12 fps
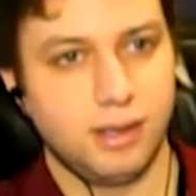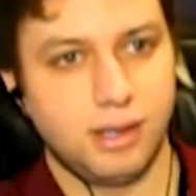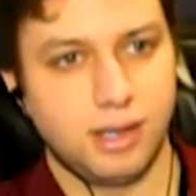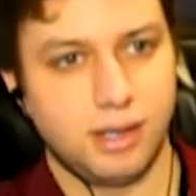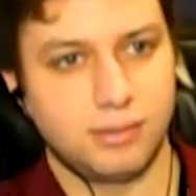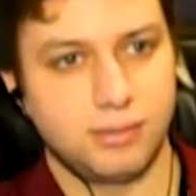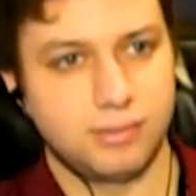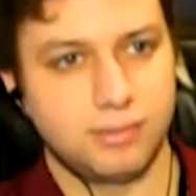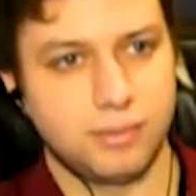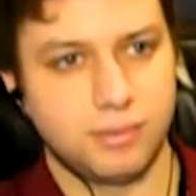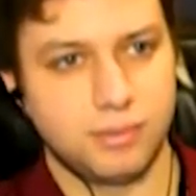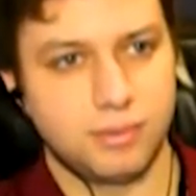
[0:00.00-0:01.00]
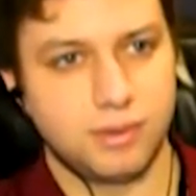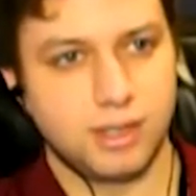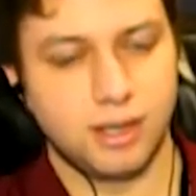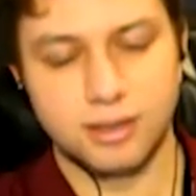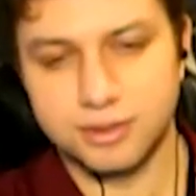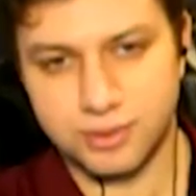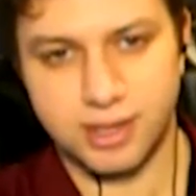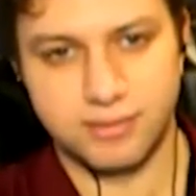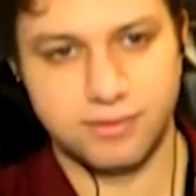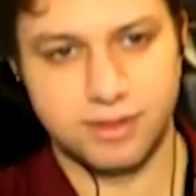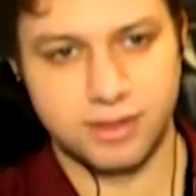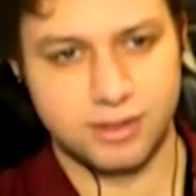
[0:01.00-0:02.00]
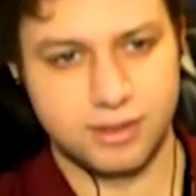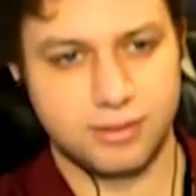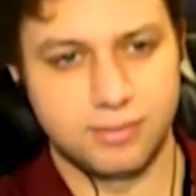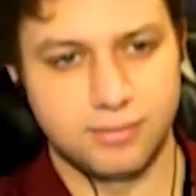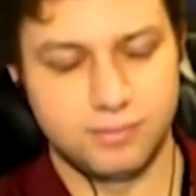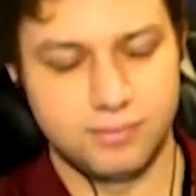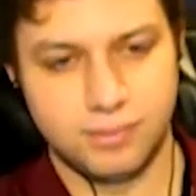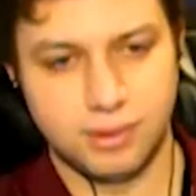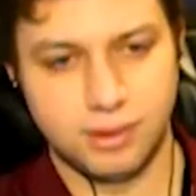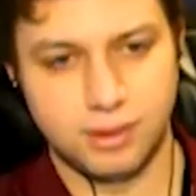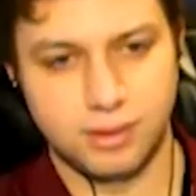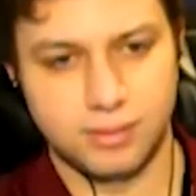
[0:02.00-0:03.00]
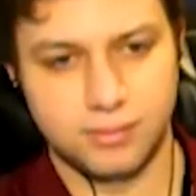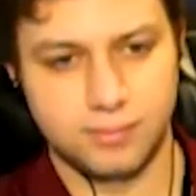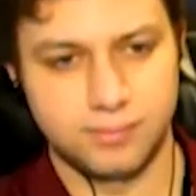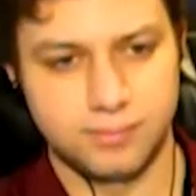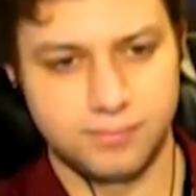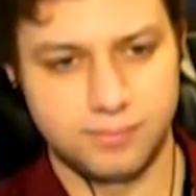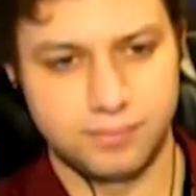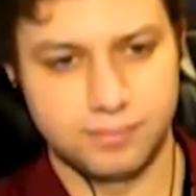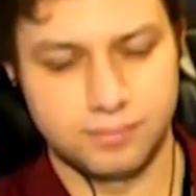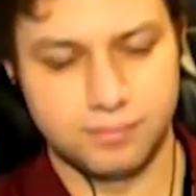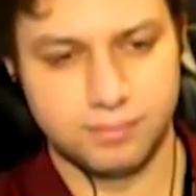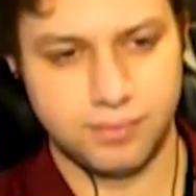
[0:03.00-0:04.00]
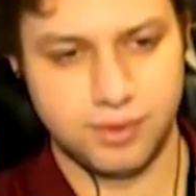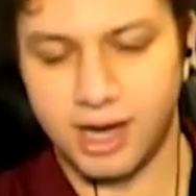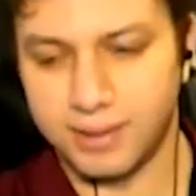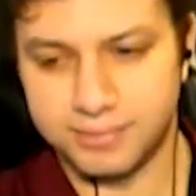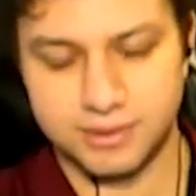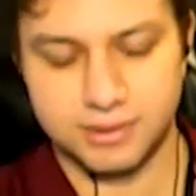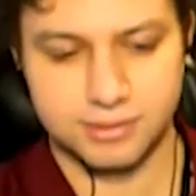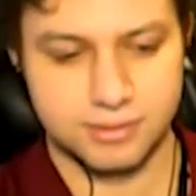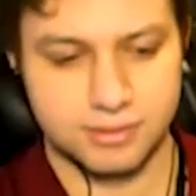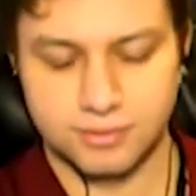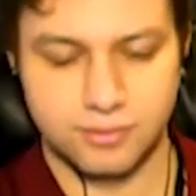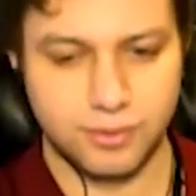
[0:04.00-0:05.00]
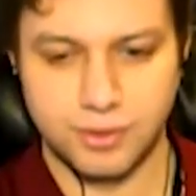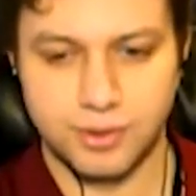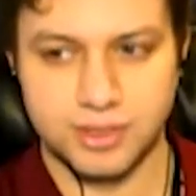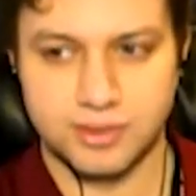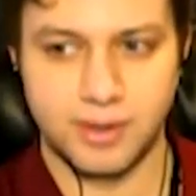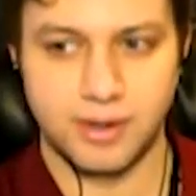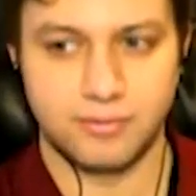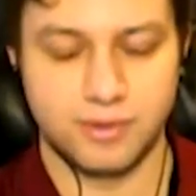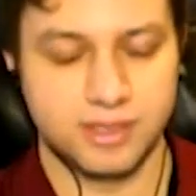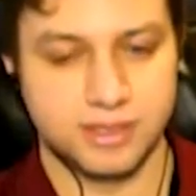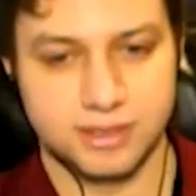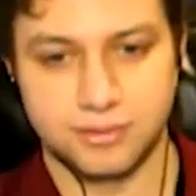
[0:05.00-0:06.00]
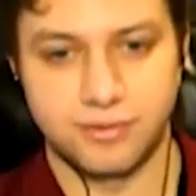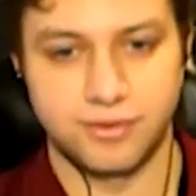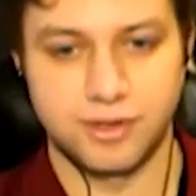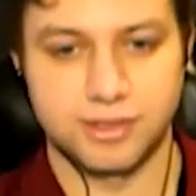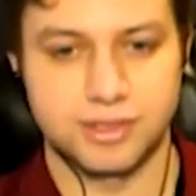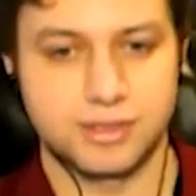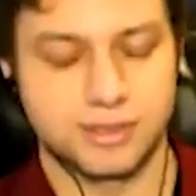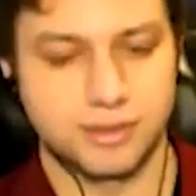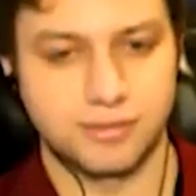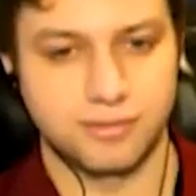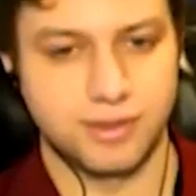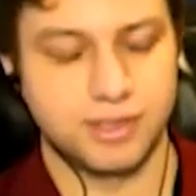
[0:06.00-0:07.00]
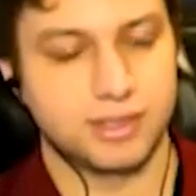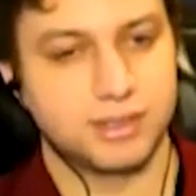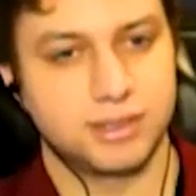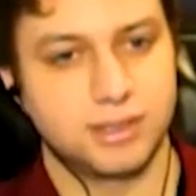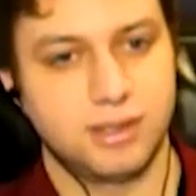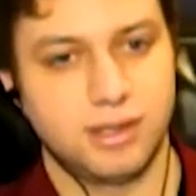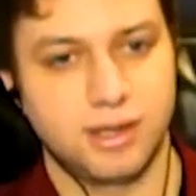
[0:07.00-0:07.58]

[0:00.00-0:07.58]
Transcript: And they also have their um, perhaps worries about risks or aversion to certain risks.